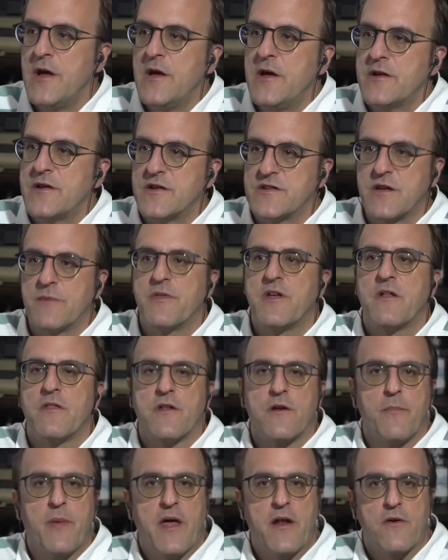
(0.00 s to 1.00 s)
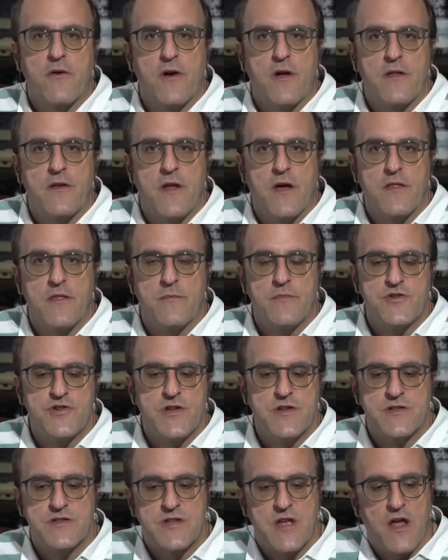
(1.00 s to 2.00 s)
There's something a little better on the
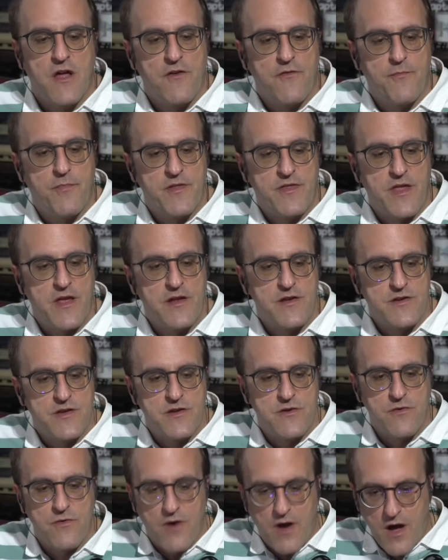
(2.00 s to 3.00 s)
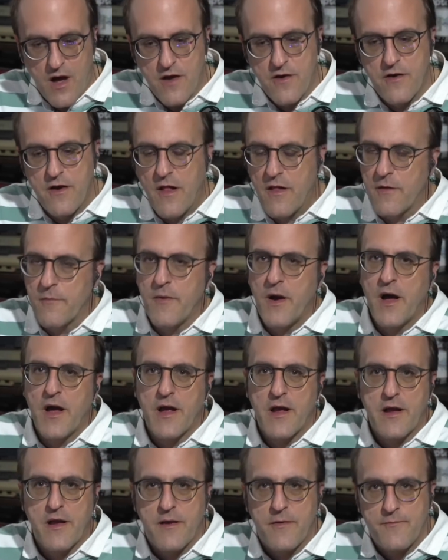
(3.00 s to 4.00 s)
machine itself, but then to a $100
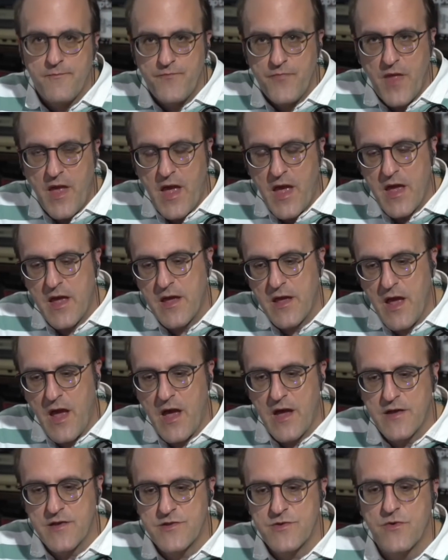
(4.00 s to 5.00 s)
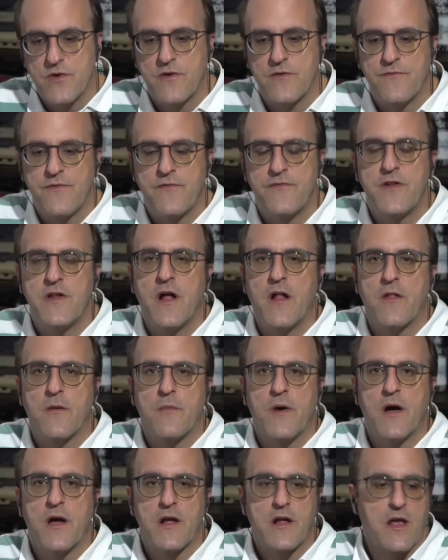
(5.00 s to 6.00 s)
mic, a $250
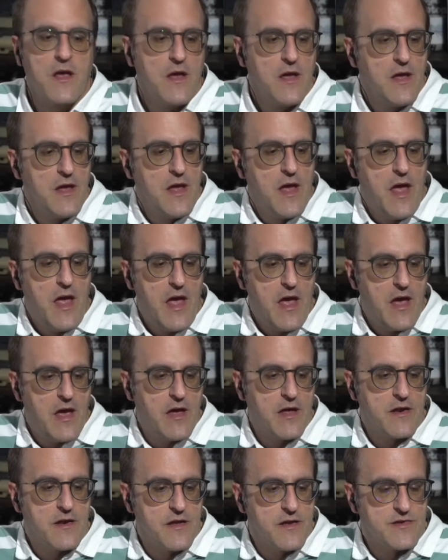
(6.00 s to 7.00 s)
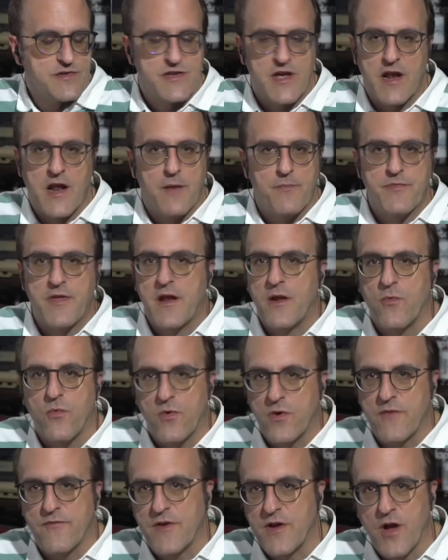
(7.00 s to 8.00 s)
mic, and a setup that I
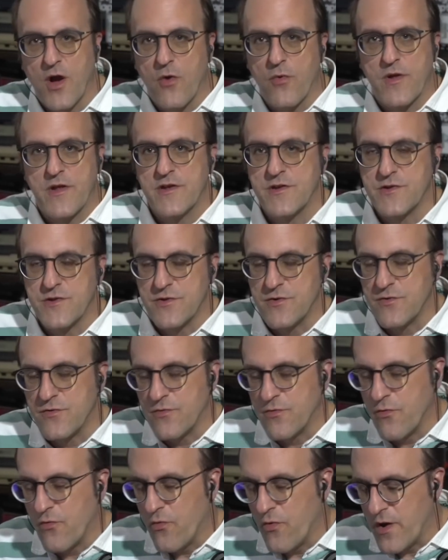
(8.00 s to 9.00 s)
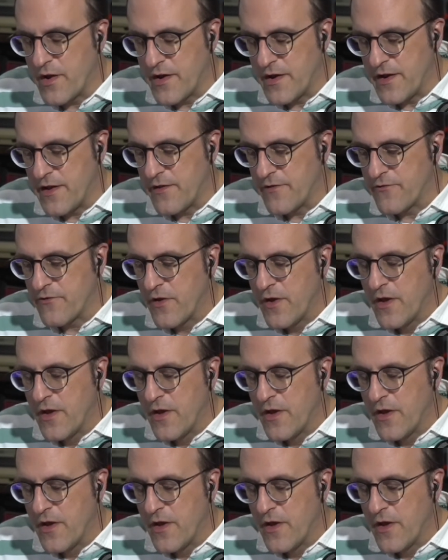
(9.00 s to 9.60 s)
won't even go into what it is.